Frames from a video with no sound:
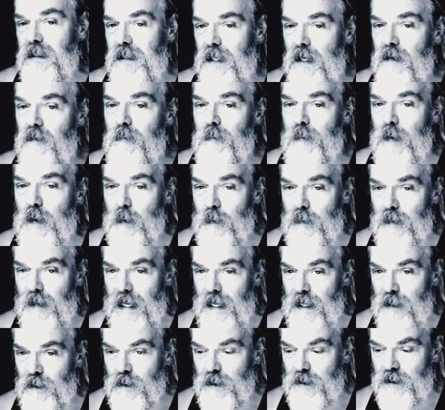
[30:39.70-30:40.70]
of both
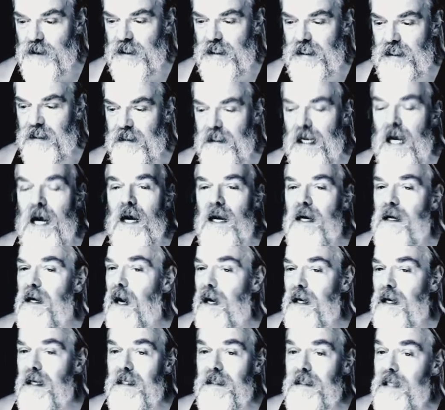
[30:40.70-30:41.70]
energies,
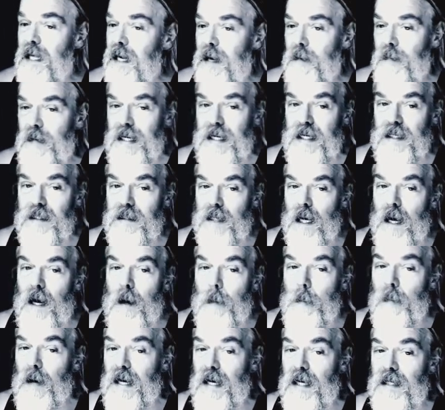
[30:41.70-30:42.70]
not as enemies,
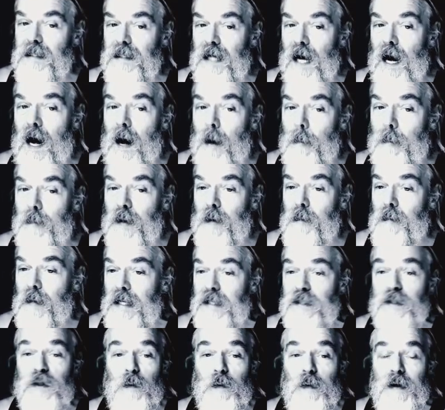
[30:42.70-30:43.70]
but as
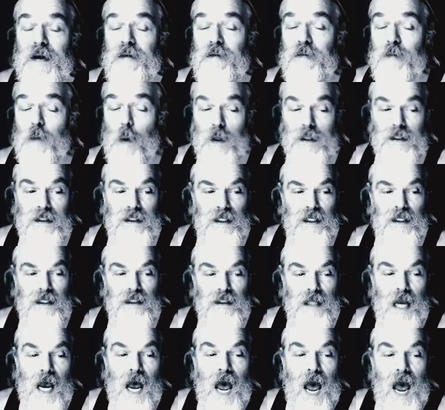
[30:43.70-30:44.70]
complementary
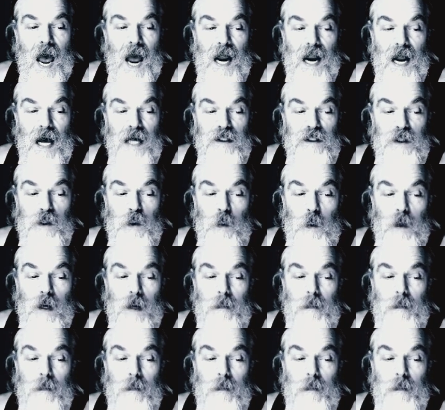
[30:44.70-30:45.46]
forces. And I do want to